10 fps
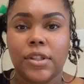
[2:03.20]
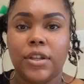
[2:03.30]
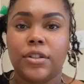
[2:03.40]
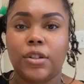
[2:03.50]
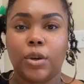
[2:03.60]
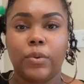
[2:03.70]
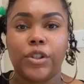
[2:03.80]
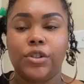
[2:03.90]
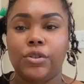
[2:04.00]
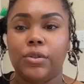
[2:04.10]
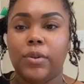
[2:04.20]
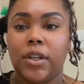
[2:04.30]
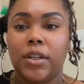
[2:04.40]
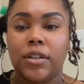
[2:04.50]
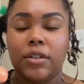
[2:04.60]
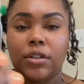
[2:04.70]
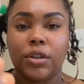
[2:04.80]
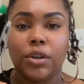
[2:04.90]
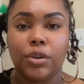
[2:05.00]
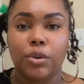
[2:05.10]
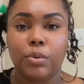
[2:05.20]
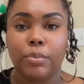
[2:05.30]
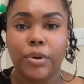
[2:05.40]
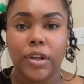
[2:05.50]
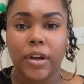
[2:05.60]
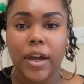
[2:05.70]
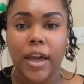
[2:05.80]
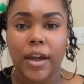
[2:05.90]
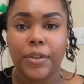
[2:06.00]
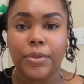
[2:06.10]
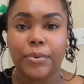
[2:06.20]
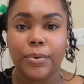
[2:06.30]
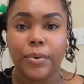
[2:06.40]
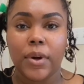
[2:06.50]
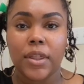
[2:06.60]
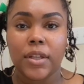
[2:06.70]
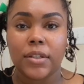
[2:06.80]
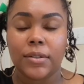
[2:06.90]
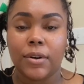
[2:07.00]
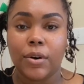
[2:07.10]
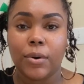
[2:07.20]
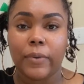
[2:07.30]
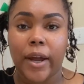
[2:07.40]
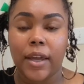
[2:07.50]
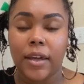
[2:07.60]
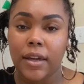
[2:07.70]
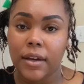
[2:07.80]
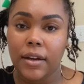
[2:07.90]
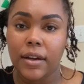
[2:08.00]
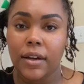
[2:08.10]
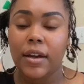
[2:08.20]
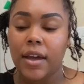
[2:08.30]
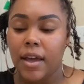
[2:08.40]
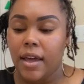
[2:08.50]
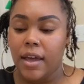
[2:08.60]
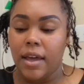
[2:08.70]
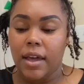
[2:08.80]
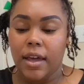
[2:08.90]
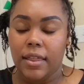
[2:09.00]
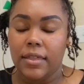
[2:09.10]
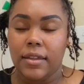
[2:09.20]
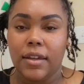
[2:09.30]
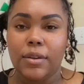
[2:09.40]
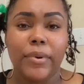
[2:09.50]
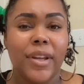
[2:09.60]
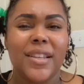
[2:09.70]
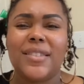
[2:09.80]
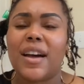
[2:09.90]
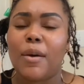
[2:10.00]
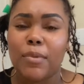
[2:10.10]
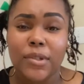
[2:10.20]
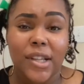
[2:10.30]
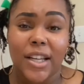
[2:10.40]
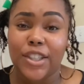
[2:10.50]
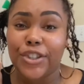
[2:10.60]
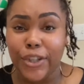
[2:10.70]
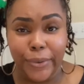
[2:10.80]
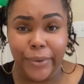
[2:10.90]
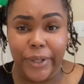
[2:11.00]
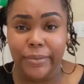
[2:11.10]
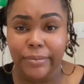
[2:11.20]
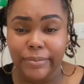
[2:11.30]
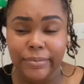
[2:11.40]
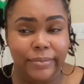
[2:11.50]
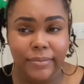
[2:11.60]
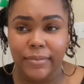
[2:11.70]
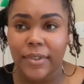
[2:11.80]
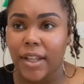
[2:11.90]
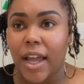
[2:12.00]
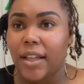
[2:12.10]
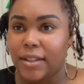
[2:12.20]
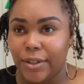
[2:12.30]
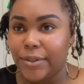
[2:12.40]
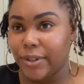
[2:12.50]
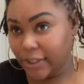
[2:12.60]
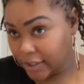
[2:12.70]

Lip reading: So what you do is you put your hair through this little hole right here, and then you put, it's almost like sewing, like literally.